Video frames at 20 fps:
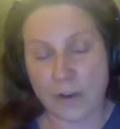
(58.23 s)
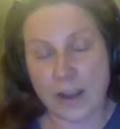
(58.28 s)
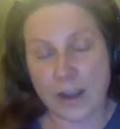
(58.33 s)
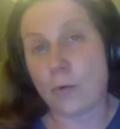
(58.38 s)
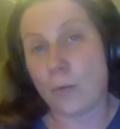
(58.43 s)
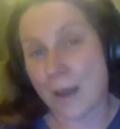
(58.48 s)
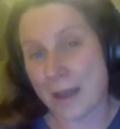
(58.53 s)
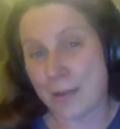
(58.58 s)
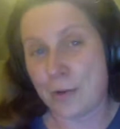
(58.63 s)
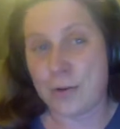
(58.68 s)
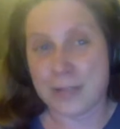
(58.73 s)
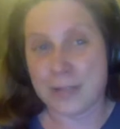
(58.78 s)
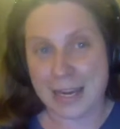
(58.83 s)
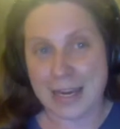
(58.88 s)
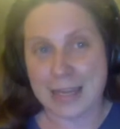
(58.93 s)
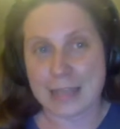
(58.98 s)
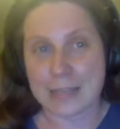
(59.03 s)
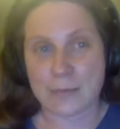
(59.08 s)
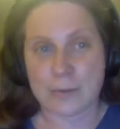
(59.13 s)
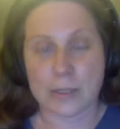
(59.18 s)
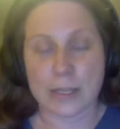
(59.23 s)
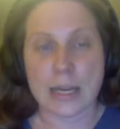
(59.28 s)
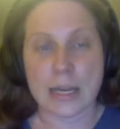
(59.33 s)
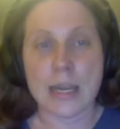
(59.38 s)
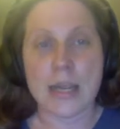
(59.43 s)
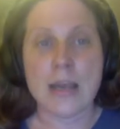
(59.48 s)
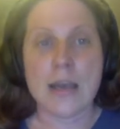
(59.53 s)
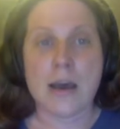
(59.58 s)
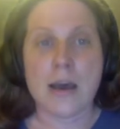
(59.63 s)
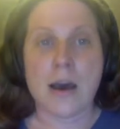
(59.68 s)
weather days
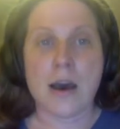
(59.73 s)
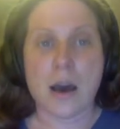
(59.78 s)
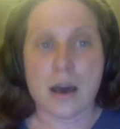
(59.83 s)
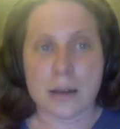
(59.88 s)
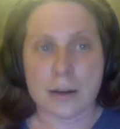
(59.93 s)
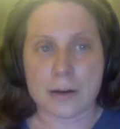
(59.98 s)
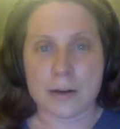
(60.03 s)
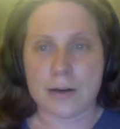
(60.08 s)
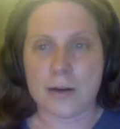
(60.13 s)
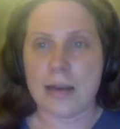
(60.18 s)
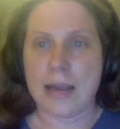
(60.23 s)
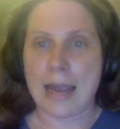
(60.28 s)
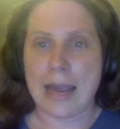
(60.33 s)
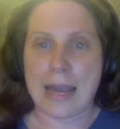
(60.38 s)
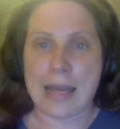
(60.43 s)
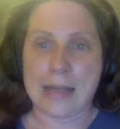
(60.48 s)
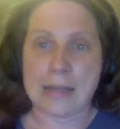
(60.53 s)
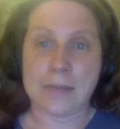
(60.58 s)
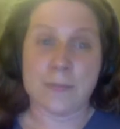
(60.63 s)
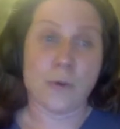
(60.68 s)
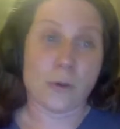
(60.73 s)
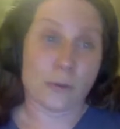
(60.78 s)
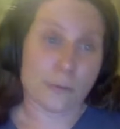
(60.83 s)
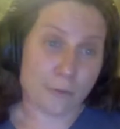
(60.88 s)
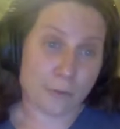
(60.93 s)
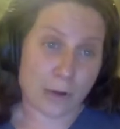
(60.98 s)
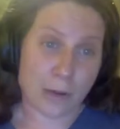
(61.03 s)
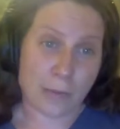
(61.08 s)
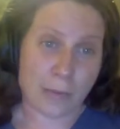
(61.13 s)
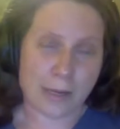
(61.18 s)
really hotter and
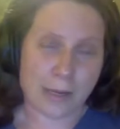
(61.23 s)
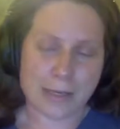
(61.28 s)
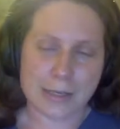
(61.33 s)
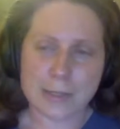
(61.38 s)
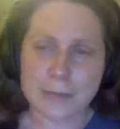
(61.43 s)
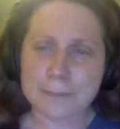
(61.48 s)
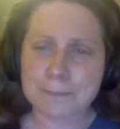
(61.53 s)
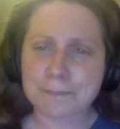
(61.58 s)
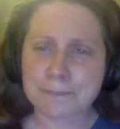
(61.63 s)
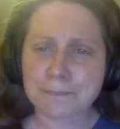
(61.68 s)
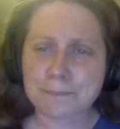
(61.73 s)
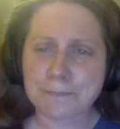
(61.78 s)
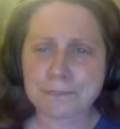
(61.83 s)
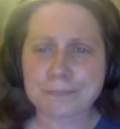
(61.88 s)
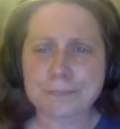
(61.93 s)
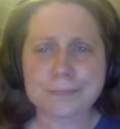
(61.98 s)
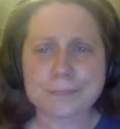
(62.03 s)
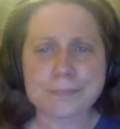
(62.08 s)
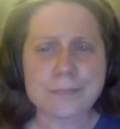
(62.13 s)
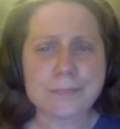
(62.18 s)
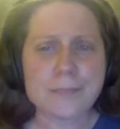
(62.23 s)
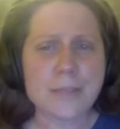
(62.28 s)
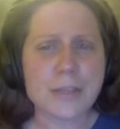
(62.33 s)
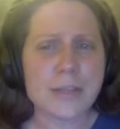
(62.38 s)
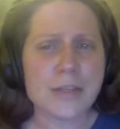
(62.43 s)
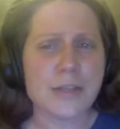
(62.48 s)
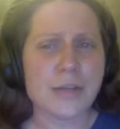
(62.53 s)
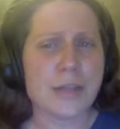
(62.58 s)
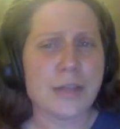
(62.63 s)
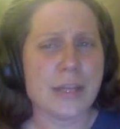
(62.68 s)
more frequent.
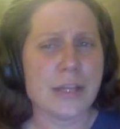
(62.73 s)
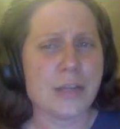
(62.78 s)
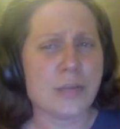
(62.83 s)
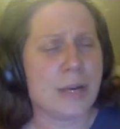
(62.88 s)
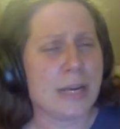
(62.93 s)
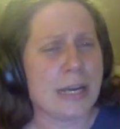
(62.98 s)
So in the